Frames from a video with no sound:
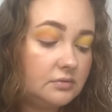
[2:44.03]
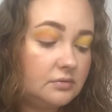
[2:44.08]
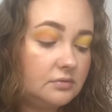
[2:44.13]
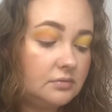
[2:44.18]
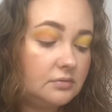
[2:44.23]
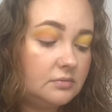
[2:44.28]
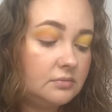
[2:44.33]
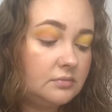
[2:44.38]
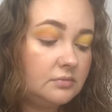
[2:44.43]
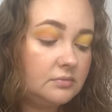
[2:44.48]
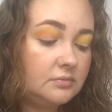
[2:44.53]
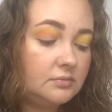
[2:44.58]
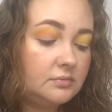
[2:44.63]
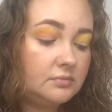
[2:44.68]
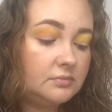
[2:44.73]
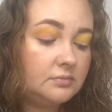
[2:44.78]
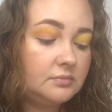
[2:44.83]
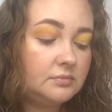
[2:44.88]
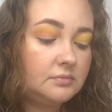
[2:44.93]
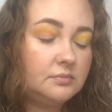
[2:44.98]

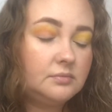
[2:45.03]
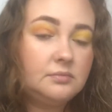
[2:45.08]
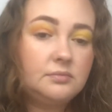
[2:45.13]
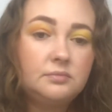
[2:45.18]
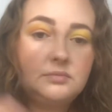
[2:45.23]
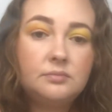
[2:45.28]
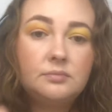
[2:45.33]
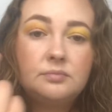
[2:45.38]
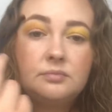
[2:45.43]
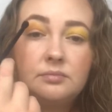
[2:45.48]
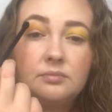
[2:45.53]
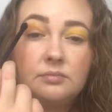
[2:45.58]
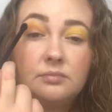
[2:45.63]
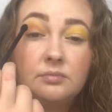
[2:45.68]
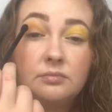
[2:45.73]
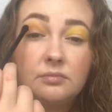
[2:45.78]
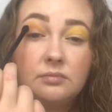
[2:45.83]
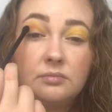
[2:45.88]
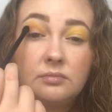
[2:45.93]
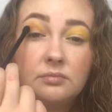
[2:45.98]

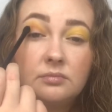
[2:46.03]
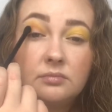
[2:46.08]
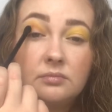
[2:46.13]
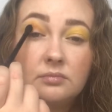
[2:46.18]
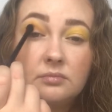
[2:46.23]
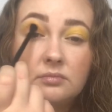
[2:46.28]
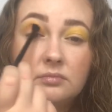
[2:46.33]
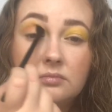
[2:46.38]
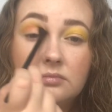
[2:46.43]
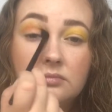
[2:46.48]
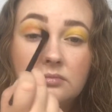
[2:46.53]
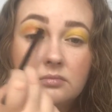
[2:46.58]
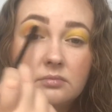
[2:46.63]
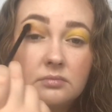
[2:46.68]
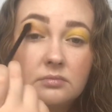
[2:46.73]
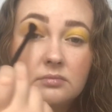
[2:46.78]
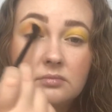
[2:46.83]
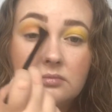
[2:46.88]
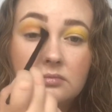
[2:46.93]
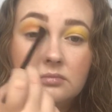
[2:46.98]

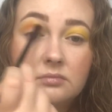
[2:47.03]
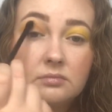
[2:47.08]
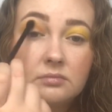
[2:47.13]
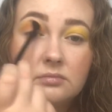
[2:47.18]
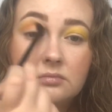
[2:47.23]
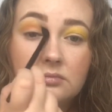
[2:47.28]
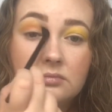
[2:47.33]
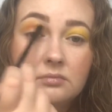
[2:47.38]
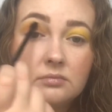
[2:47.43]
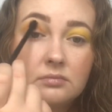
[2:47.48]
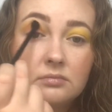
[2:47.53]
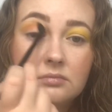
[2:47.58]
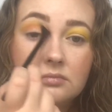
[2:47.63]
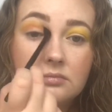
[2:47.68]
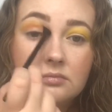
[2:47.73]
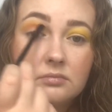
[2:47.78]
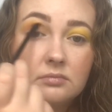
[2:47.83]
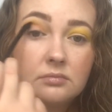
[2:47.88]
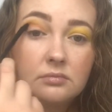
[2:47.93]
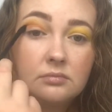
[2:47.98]

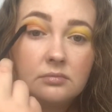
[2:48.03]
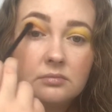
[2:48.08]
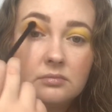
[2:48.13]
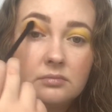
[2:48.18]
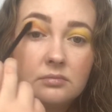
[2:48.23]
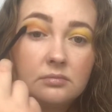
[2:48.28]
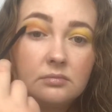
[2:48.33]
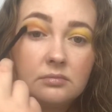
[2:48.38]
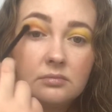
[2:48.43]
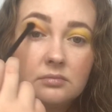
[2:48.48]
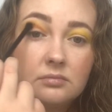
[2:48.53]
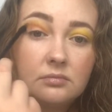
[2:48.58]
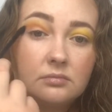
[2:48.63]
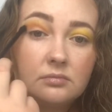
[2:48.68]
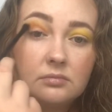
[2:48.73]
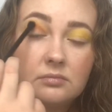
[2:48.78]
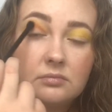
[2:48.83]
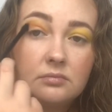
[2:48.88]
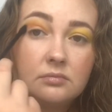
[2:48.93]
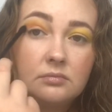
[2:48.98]
[no speech]